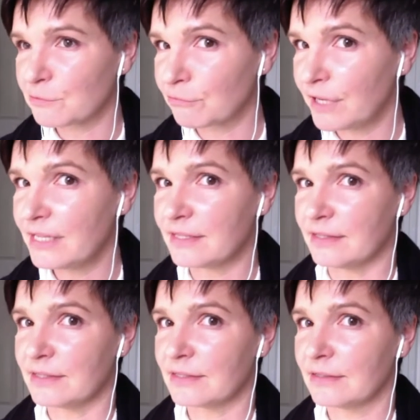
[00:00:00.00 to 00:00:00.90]

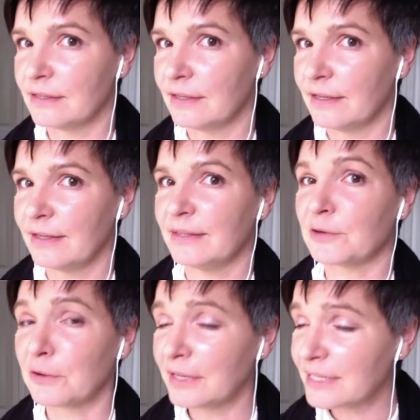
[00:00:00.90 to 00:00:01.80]
is
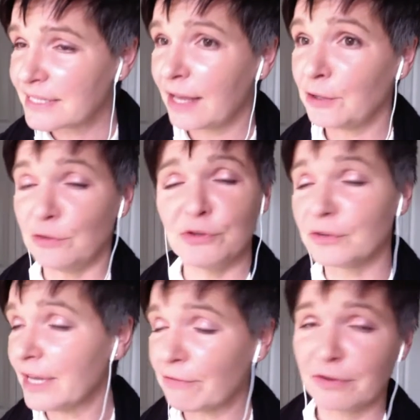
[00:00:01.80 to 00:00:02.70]
because when
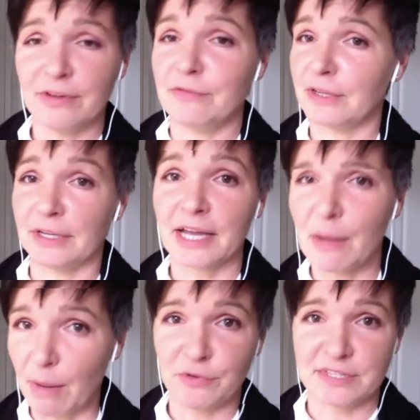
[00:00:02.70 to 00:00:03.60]
i was little
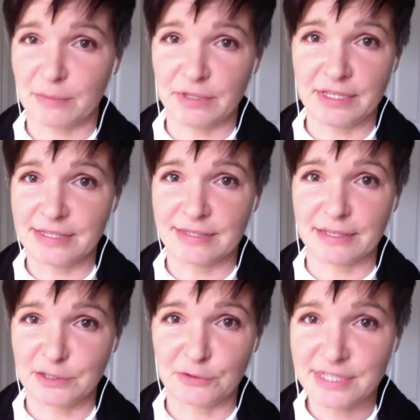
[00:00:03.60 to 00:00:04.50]
my dad couldn't
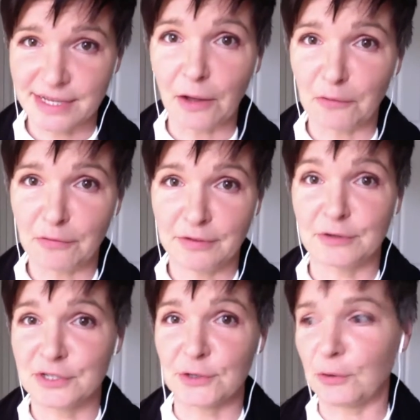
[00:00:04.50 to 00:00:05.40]
afford to take me to
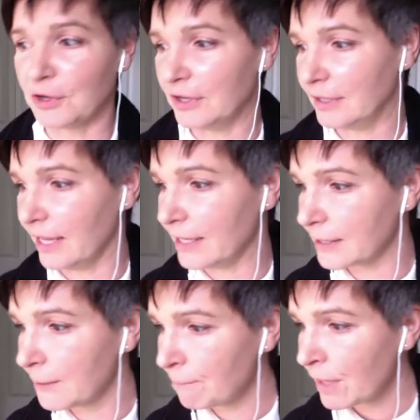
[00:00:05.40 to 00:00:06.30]
disney world
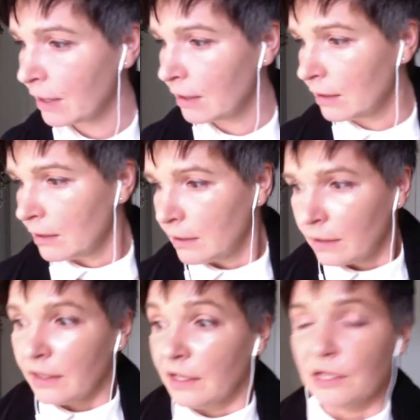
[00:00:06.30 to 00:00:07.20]
and now my little
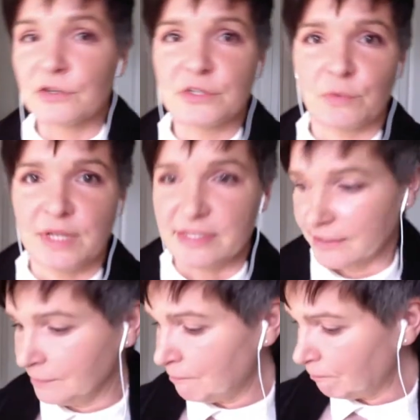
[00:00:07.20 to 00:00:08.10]
girl's turning
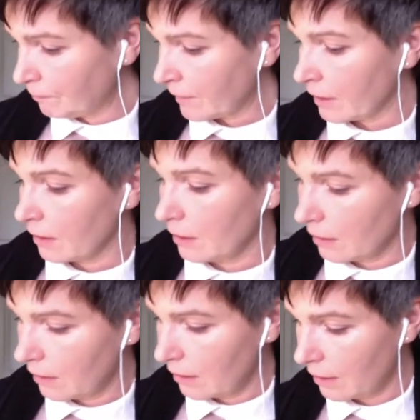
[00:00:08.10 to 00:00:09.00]
eight
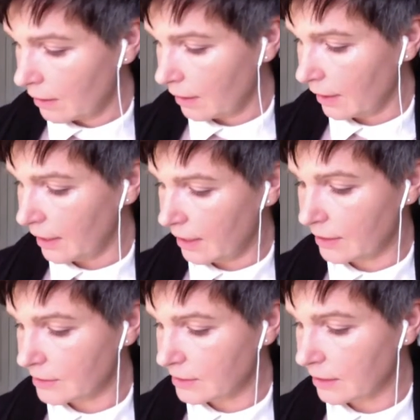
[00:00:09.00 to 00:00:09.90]
and
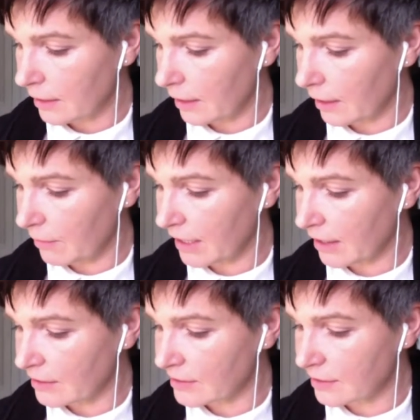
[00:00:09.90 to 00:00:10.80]
all she does is
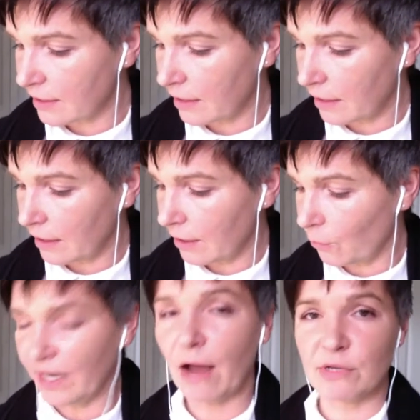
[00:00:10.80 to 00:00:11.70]
talk about being a
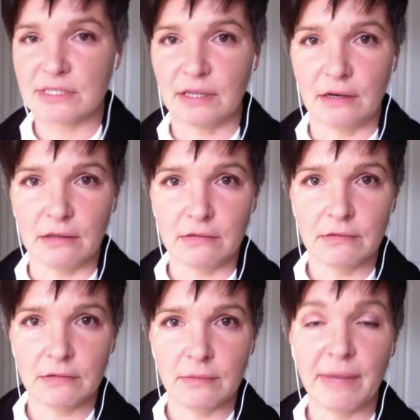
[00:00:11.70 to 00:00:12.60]
princess from
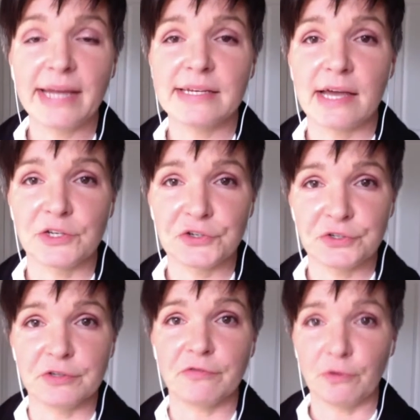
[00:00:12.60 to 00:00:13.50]
frozen and
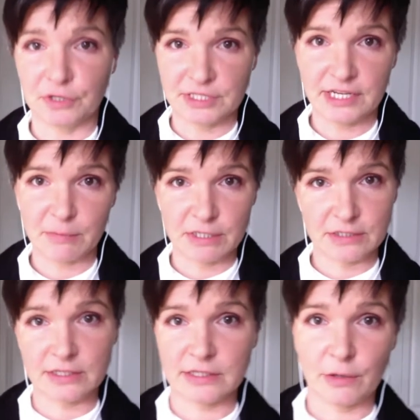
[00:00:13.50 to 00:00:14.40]
i can't
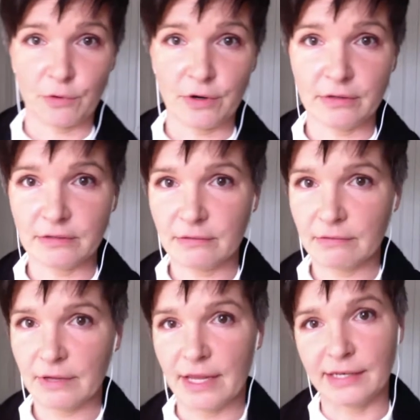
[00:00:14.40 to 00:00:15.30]
wait to
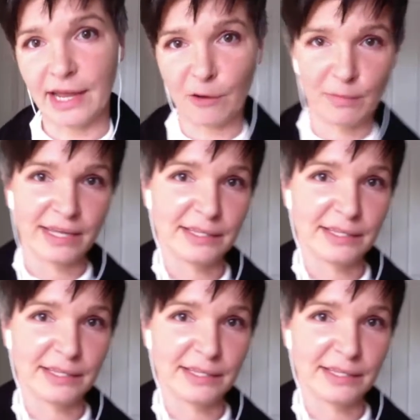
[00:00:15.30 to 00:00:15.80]
take her